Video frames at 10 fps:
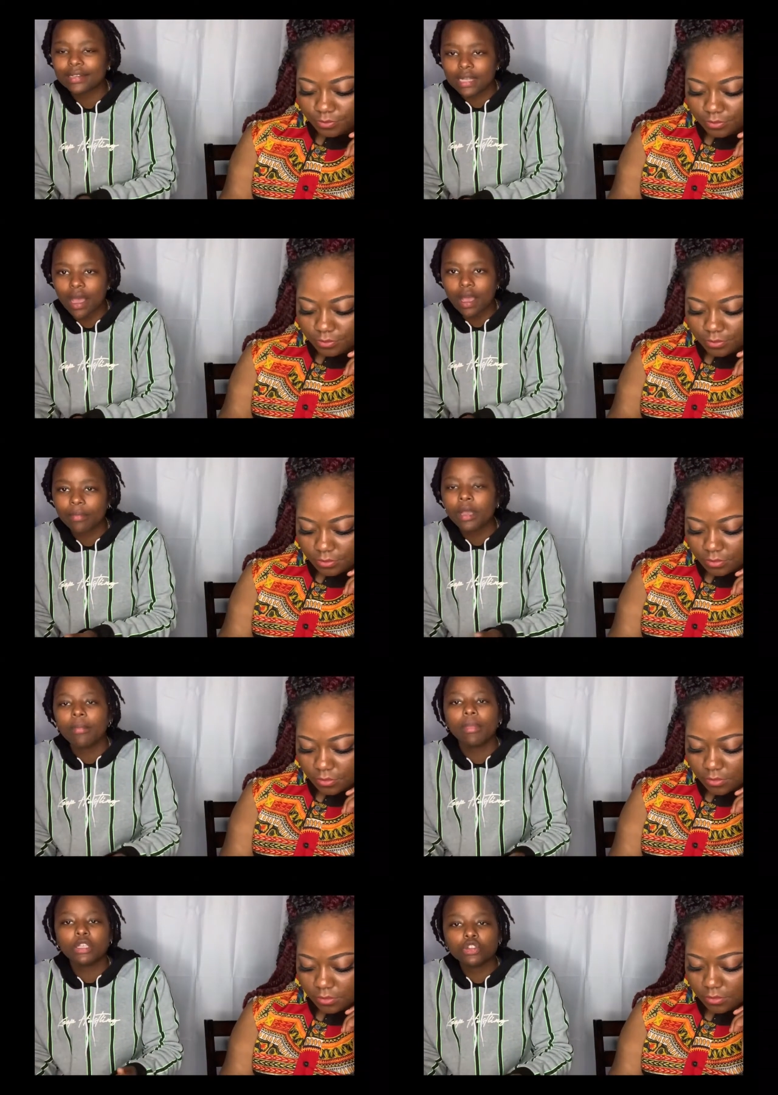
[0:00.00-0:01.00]
Speaker 1: the time,
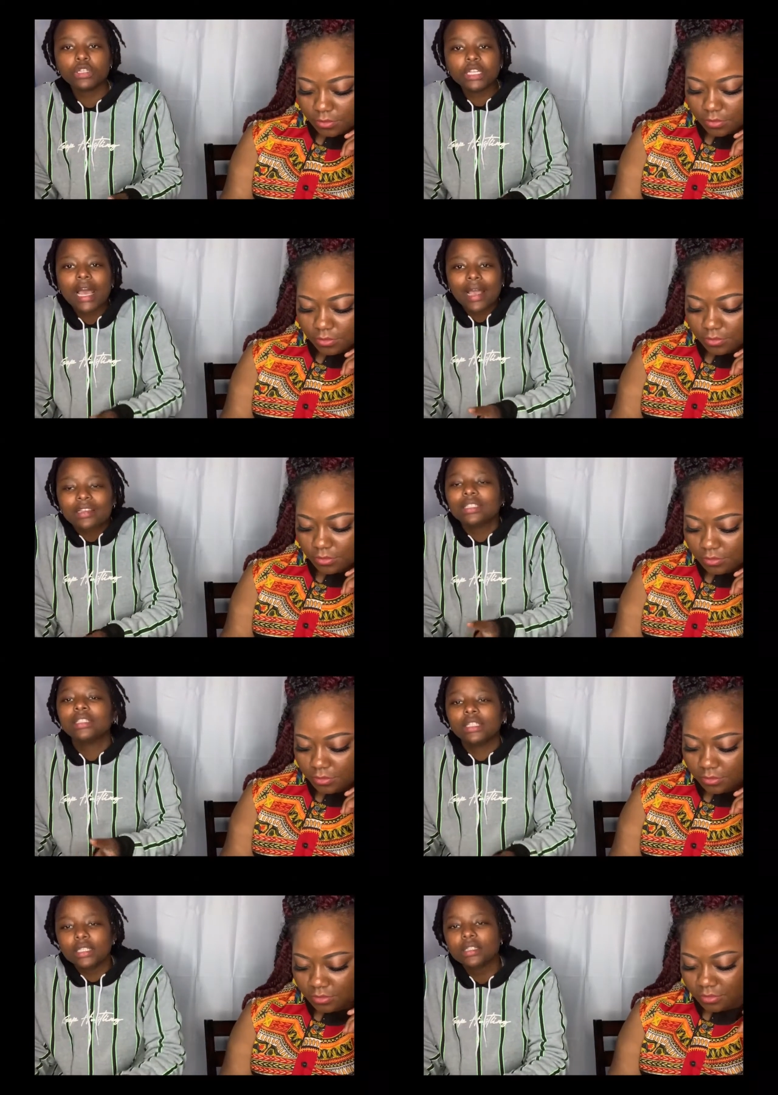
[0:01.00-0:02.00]
but you need to actually
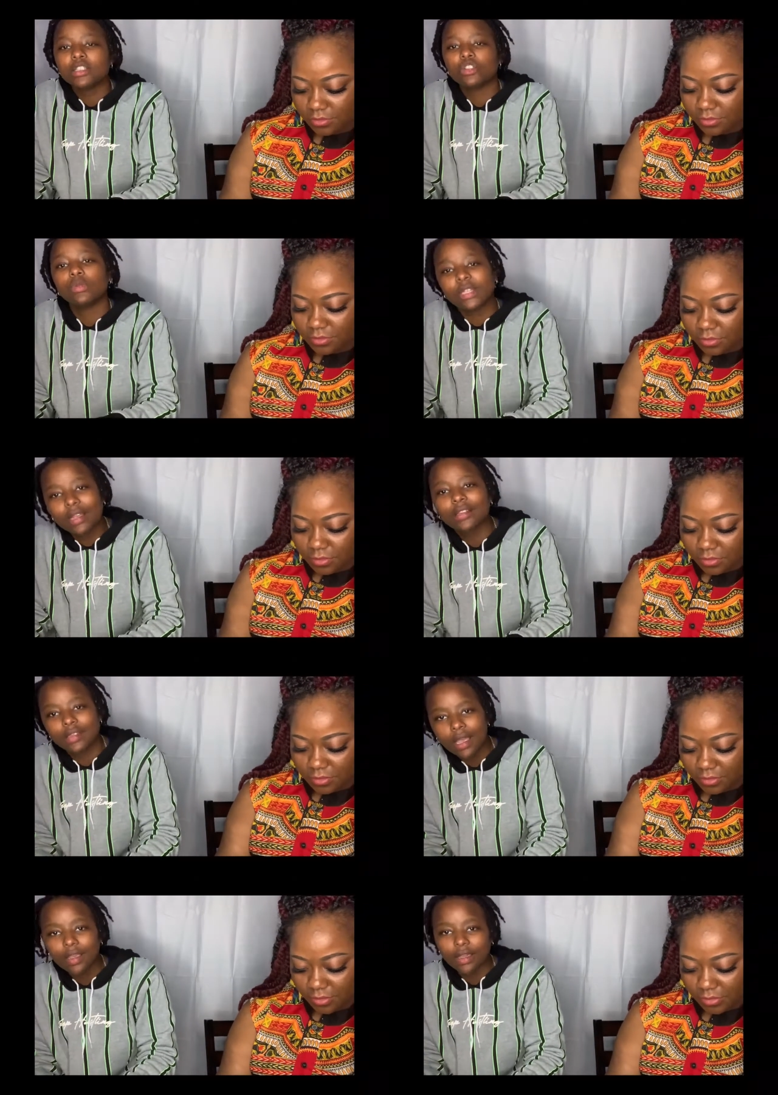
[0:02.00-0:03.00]
listen to what they
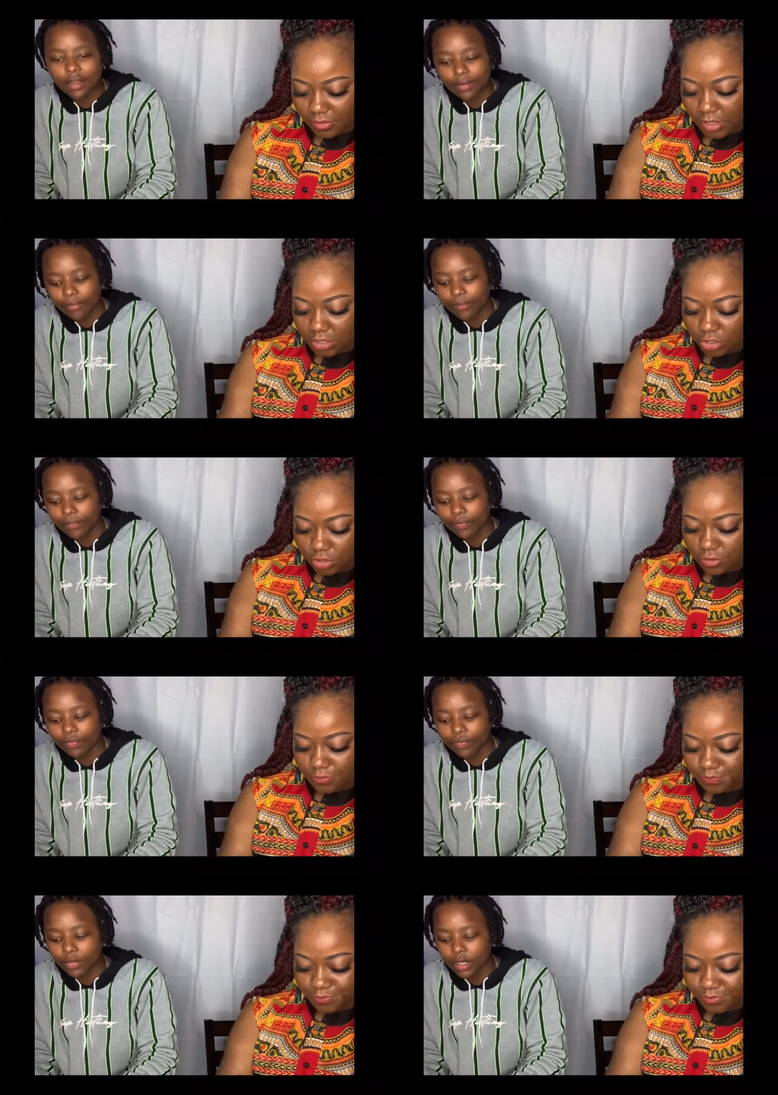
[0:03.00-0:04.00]
saying. That's true.
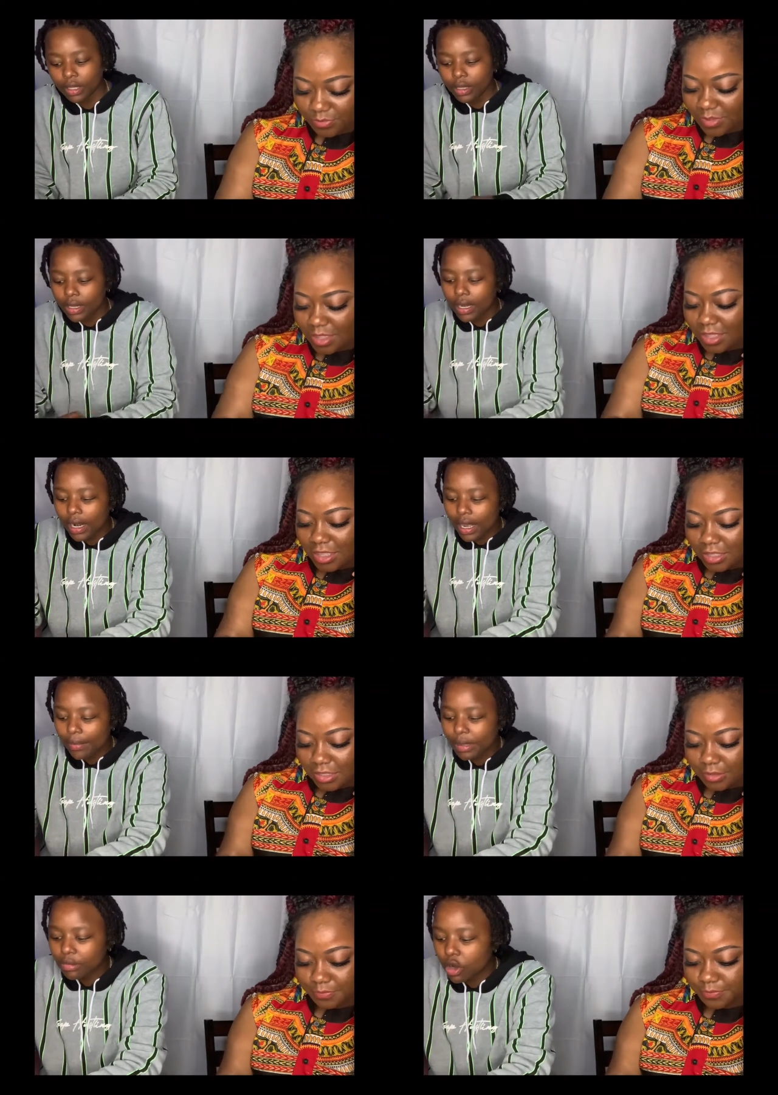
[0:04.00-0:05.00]
And a lot of
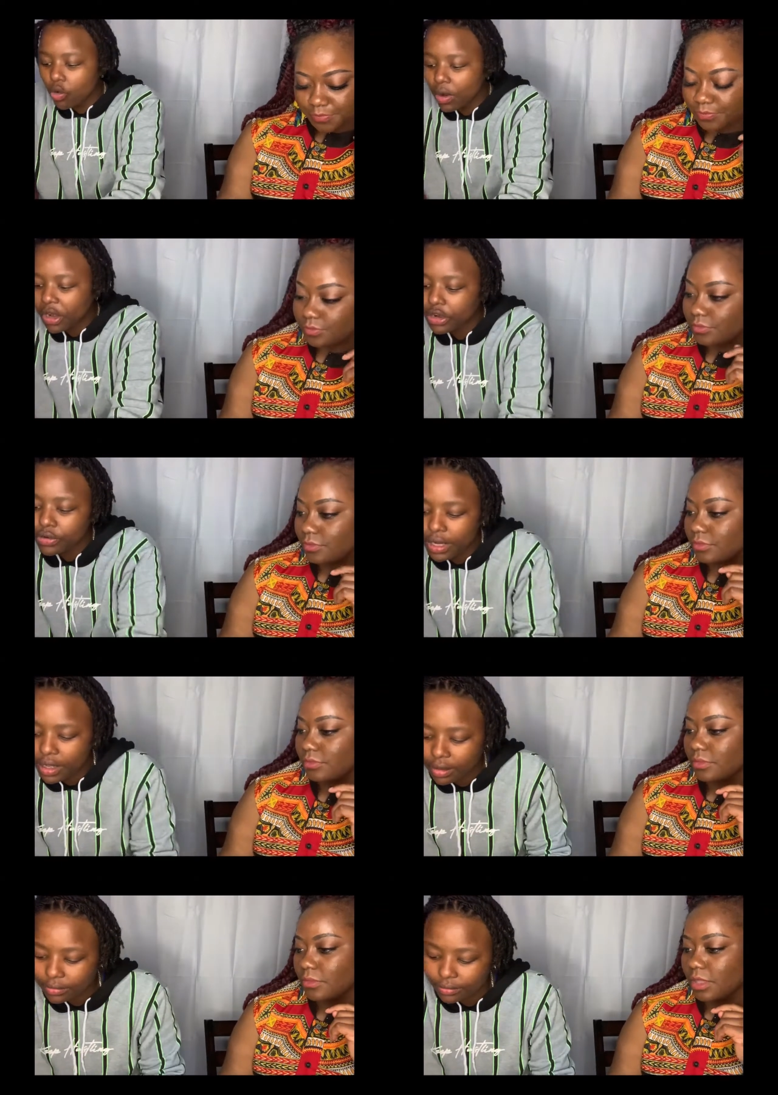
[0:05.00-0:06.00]
people don't want to do that.
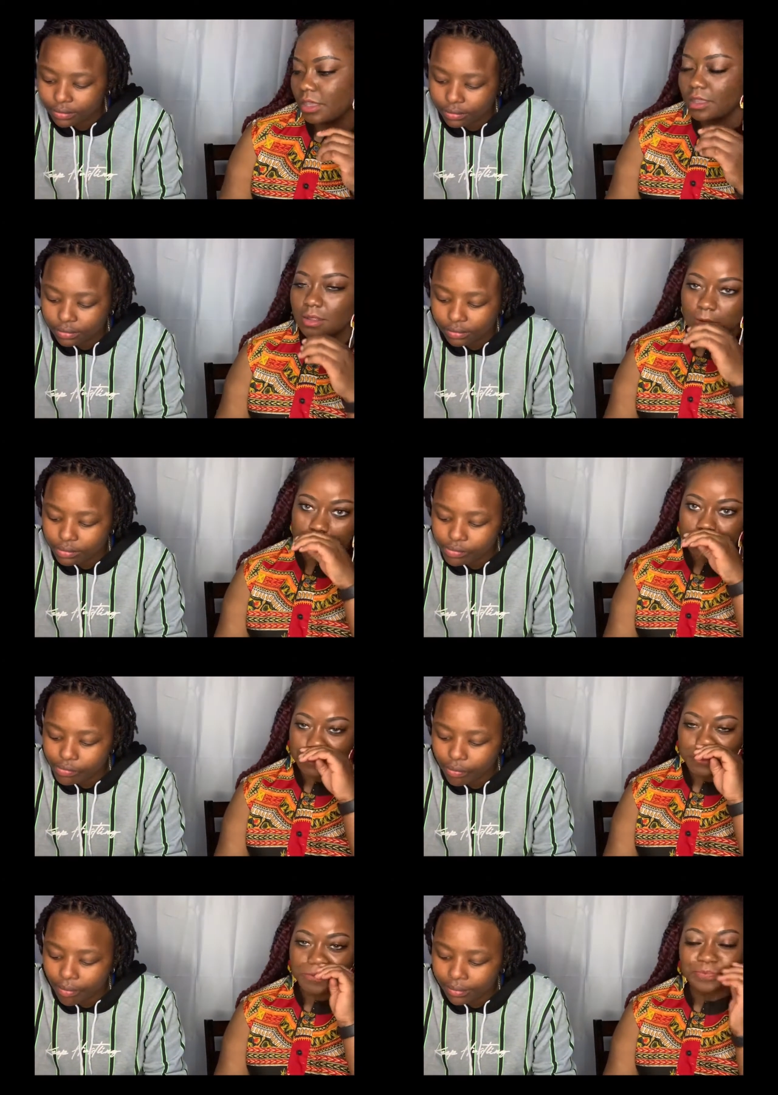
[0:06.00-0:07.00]
Speaker 2: Yeah, that's
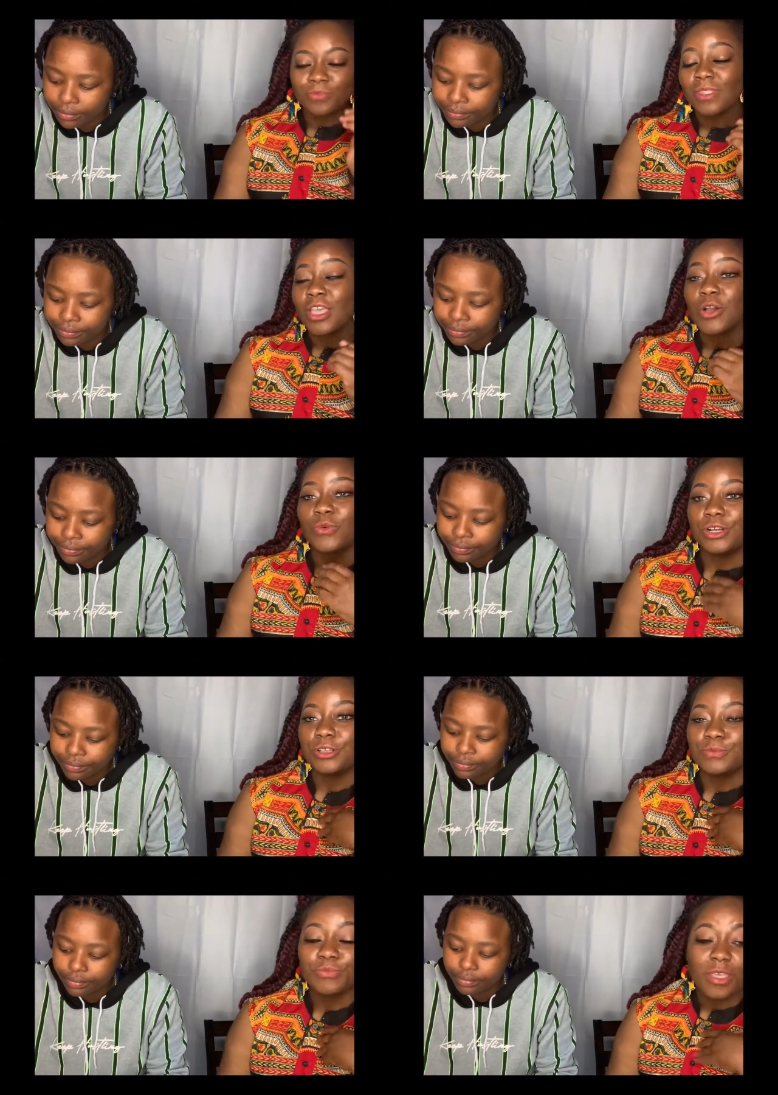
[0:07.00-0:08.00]
true.
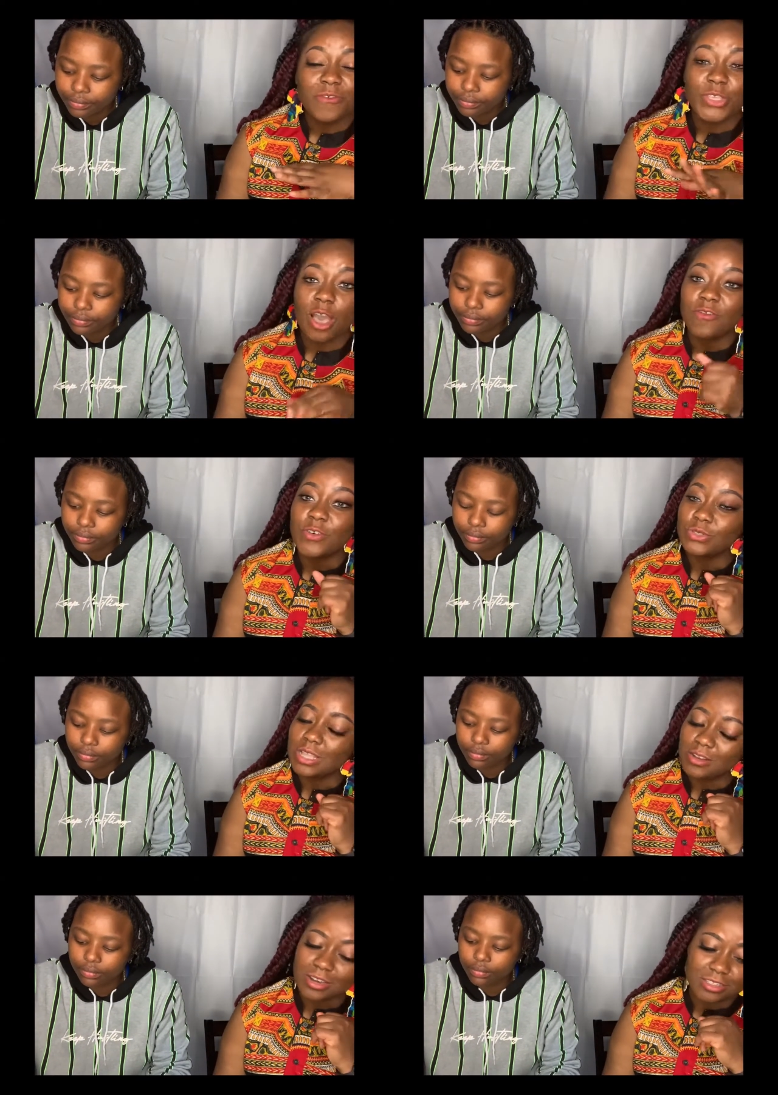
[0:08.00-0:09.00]
Well, for y'all folks out there
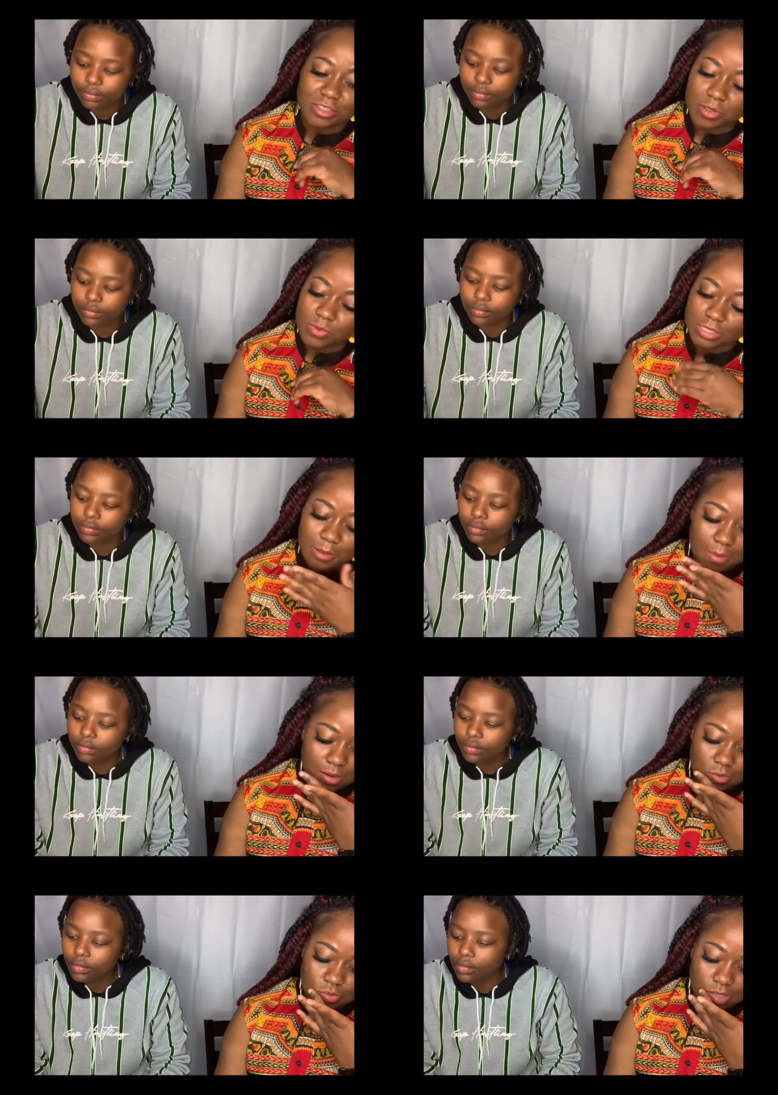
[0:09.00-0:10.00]
that's dealing with somebody
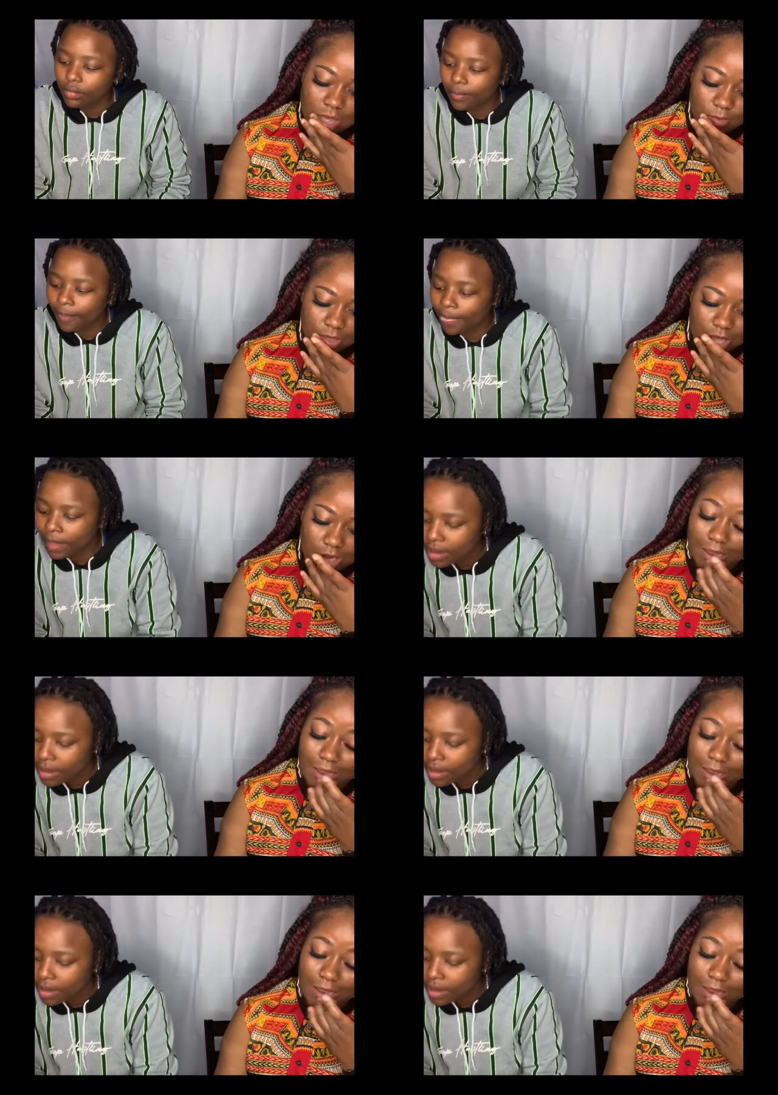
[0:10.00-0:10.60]
who's complicated